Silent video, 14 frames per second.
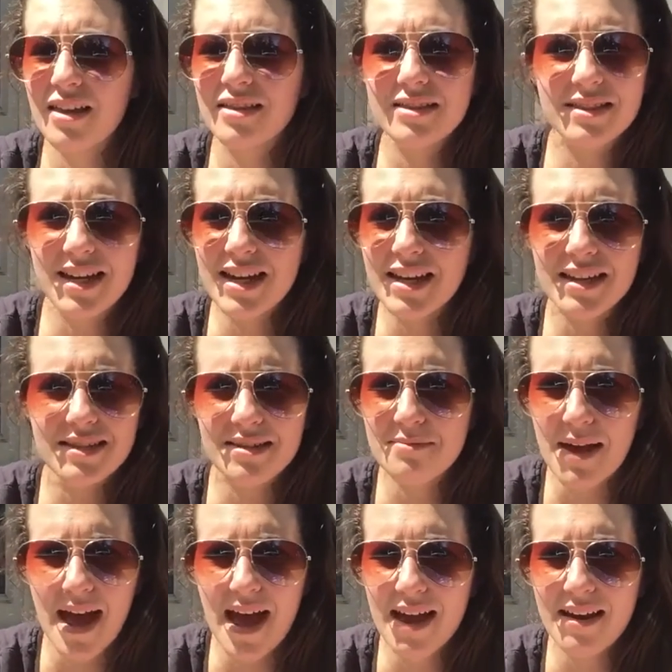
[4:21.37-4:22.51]
The stink isn't
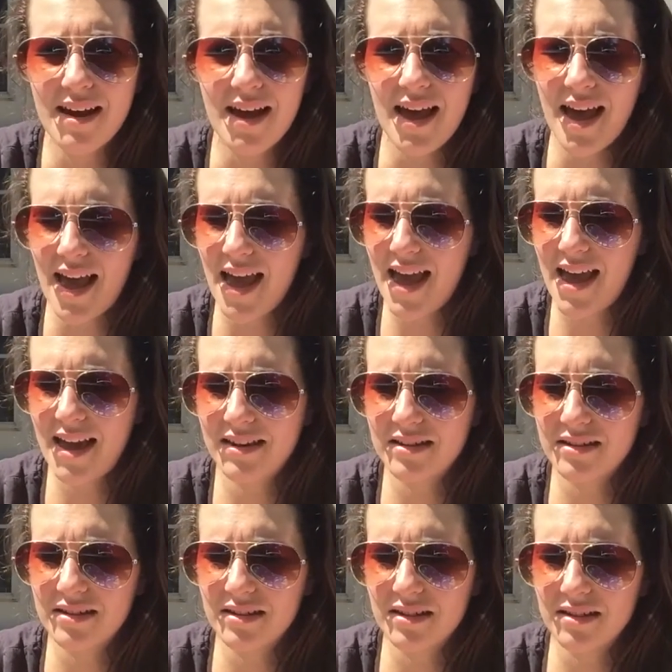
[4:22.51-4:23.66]
bad,
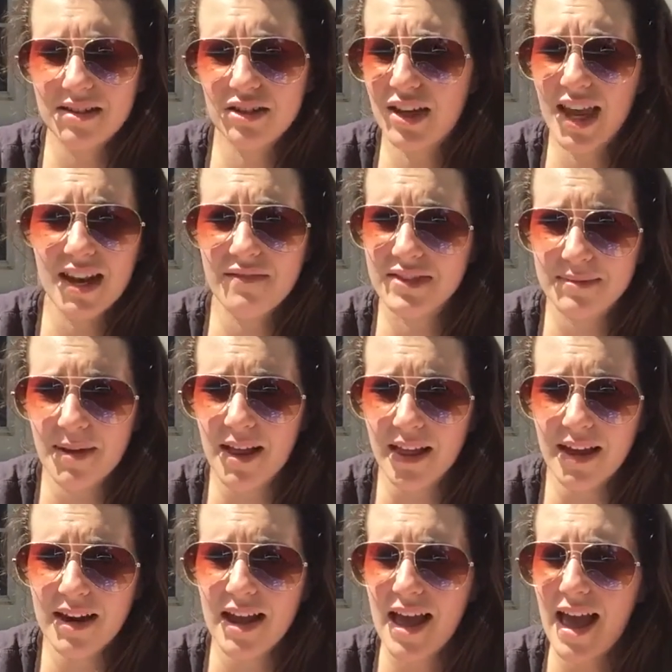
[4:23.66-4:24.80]
and you can't even smell it.